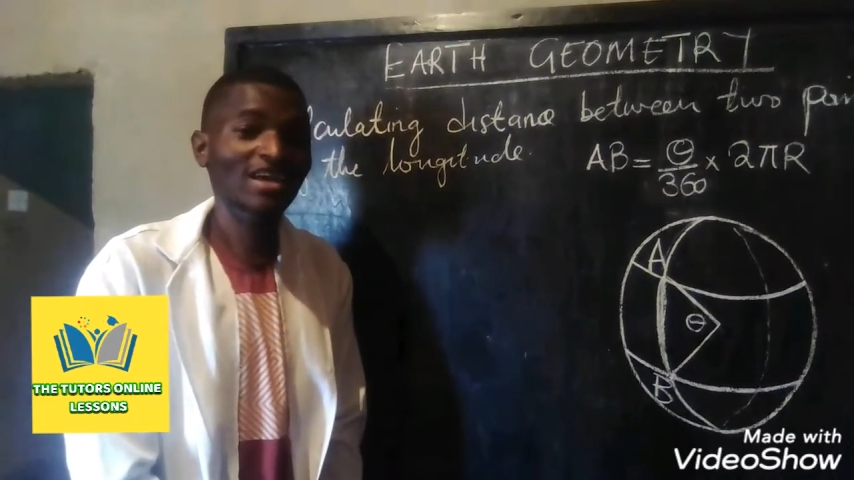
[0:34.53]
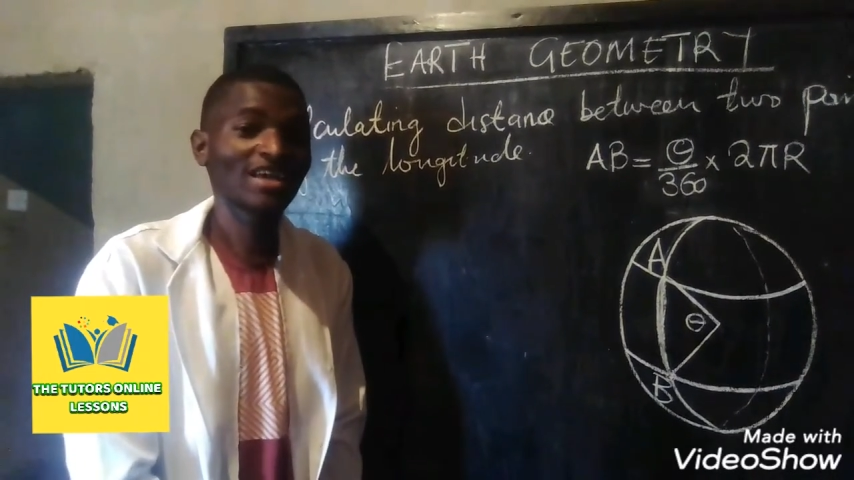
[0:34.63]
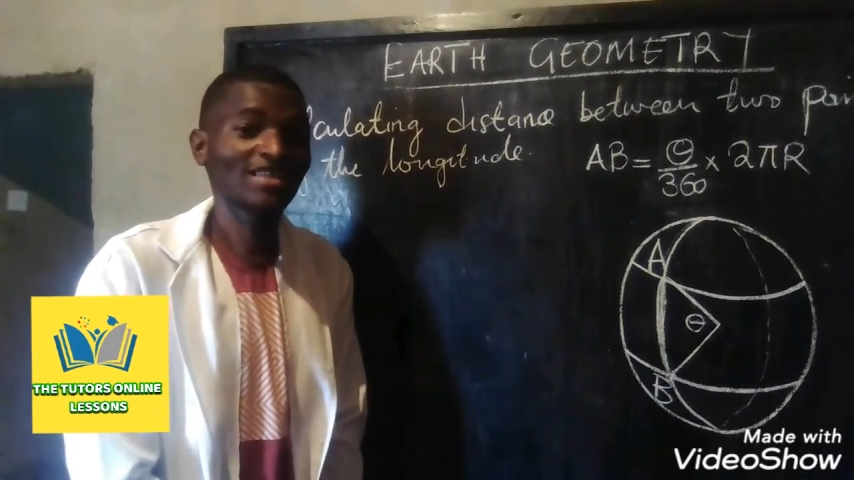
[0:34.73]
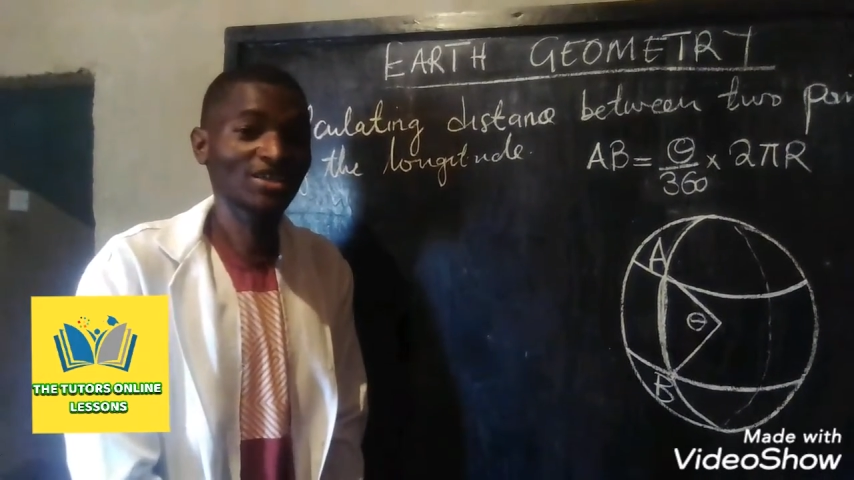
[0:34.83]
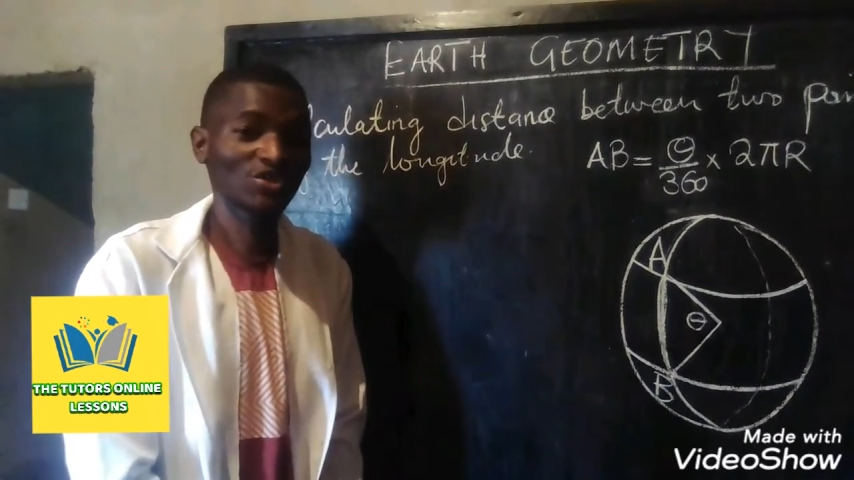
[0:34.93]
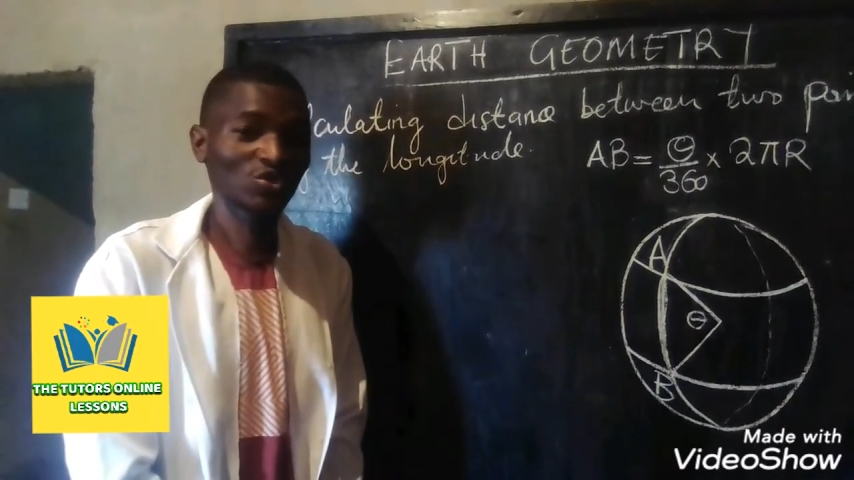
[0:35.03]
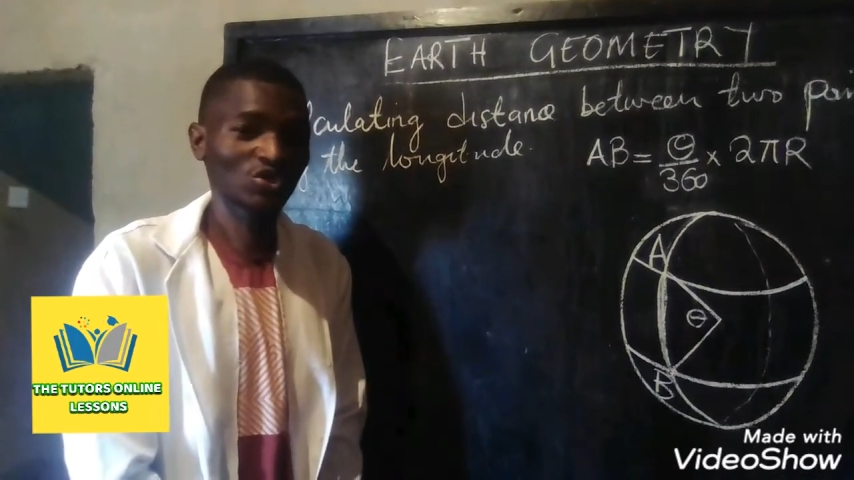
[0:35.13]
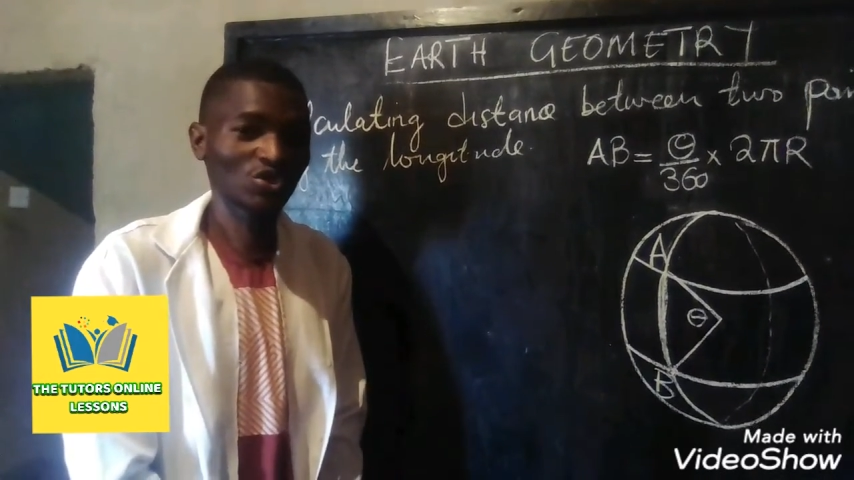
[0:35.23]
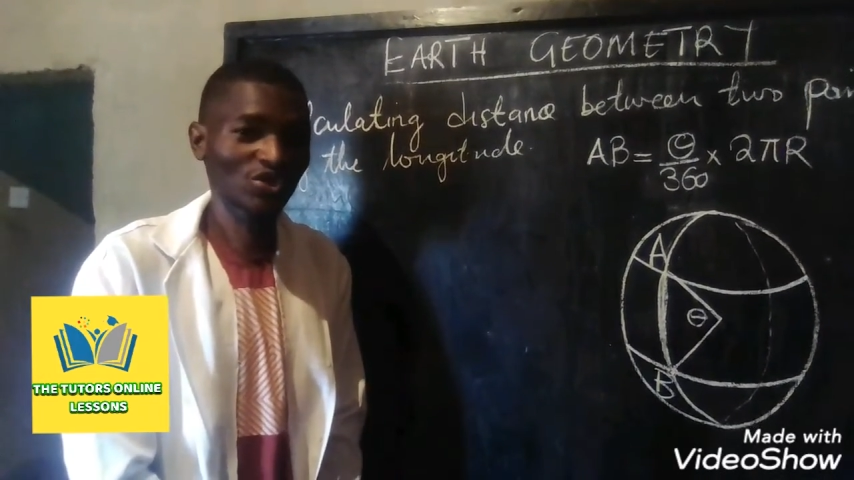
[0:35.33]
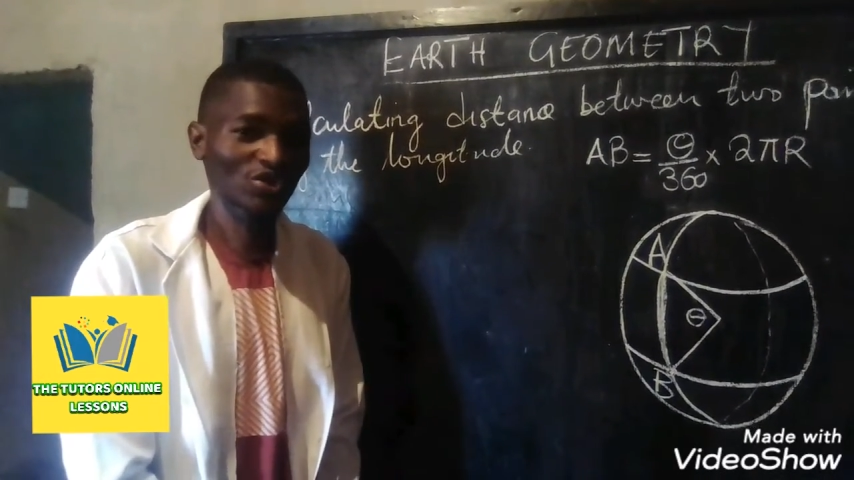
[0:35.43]
in this
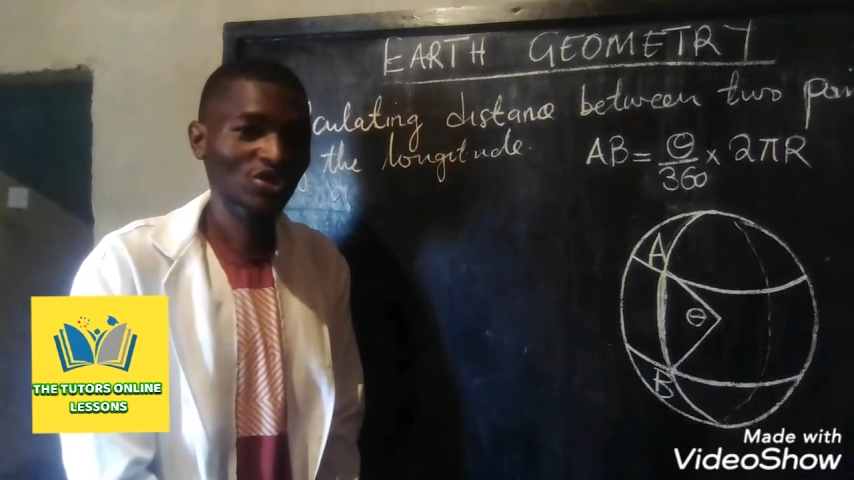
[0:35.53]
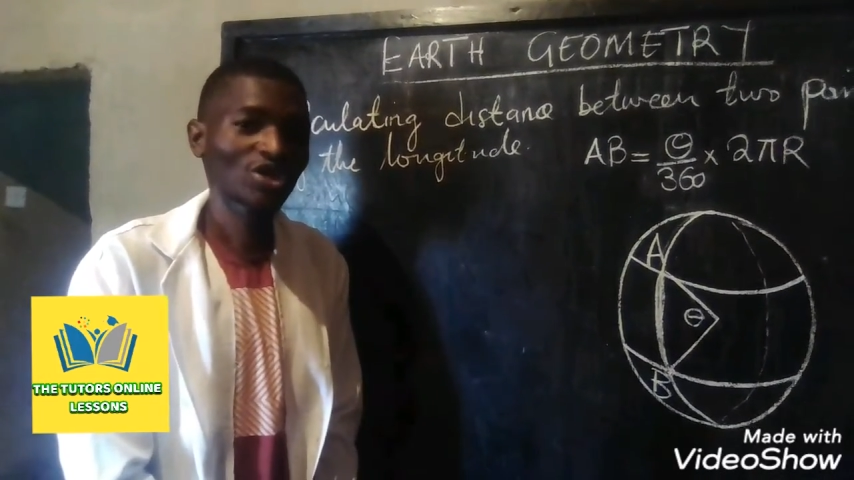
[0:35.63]
tutorial.